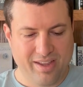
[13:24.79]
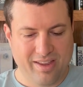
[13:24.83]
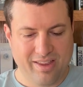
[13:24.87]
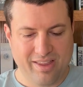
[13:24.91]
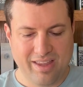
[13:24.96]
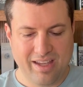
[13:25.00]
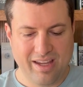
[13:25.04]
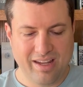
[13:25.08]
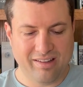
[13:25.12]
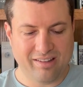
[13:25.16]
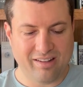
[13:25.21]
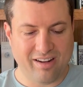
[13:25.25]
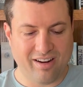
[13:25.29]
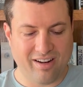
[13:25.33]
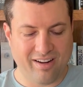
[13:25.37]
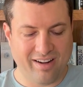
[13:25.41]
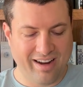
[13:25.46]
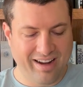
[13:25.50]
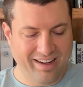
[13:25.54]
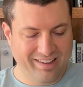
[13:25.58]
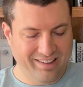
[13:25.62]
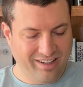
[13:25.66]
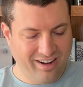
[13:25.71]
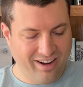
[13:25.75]
These are
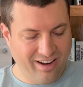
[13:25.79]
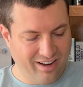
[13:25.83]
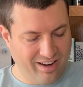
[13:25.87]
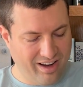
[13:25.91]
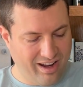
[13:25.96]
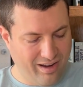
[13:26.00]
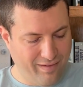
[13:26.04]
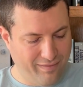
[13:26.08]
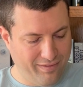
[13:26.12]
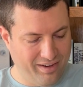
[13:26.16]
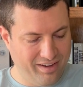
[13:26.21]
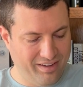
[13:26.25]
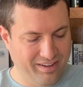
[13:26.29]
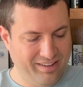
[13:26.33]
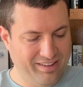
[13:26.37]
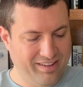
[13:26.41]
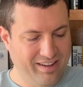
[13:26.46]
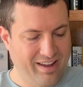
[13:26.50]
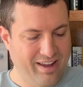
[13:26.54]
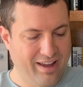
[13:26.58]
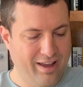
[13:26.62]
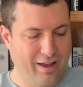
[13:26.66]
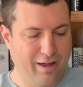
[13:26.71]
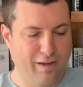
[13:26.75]
nice hardcovers
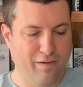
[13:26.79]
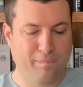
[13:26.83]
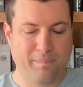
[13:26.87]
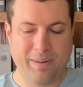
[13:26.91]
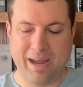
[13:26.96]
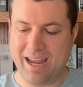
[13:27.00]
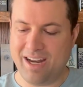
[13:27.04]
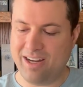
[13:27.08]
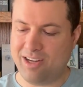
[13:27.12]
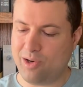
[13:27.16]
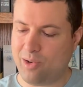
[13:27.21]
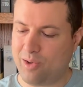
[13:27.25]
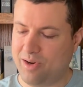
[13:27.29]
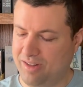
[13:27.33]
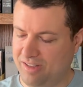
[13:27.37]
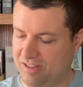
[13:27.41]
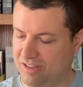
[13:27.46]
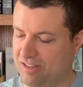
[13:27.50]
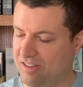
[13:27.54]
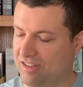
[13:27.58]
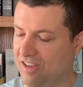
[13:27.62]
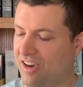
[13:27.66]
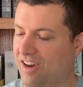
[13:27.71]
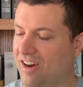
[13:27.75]
of Pandora's
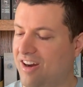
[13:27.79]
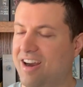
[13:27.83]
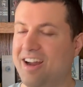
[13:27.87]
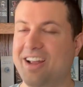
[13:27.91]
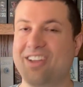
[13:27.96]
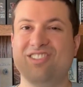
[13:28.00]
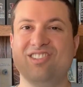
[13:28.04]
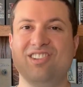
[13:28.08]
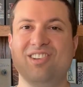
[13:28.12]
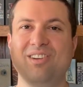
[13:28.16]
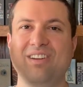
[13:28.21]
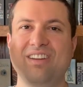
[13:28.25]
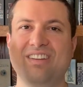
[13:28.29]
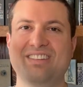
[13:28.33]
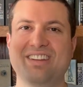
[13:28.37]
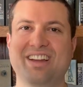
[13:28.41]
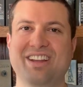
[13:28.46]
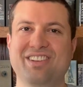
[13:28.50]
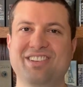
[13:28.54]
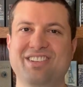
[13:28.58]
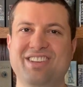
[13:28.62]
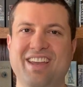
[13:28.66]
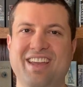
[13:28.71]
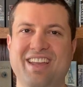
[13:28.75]
Star and Judas
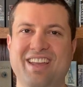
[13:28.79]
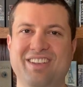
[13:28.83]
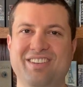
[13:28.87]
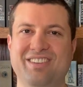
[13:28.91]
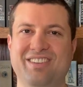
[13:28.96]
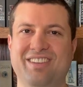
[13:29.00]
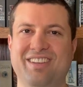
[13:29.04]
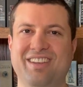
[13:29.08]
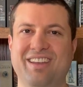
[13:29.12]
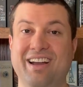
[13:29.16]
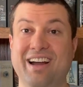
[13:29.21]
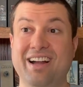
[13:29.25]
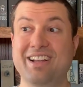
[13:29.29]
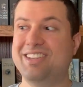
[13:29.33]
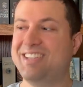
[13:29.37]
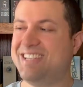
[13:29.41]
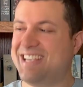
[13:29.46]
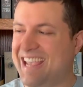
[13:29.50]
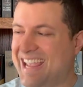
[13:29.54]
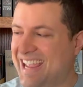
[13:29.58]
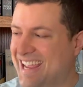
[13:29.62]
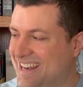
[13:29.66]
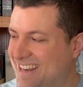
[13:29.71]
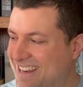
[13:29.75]

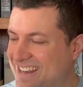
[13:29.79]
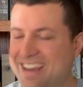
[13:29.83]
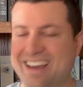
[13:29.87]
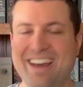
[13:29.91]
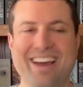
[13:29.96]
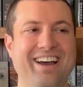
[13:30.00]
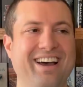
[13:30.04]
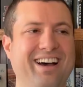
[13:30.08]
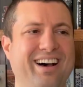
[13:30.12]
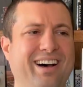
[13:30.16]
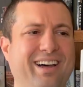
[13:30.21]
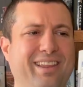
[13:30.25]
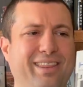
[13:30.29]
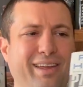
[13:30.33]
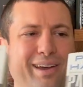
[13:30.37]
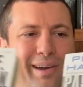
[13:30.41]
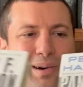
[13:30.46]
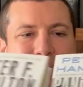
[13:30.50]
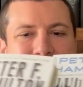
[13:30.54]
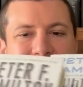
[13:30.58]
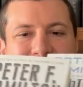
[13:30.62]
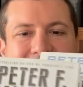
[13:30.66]
Unchained, although